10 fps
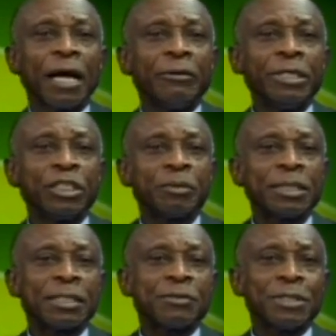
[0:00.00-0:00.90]

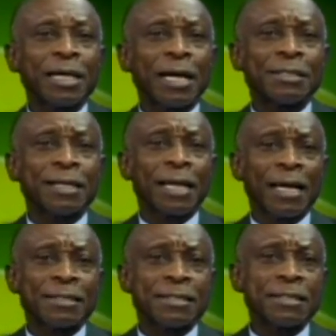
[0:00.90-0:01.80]
arrangement as regards
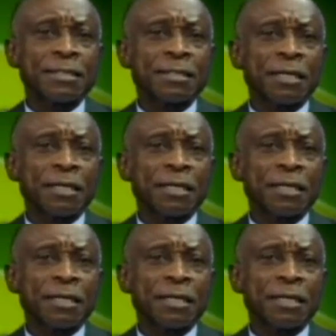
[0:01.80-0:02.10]
glasses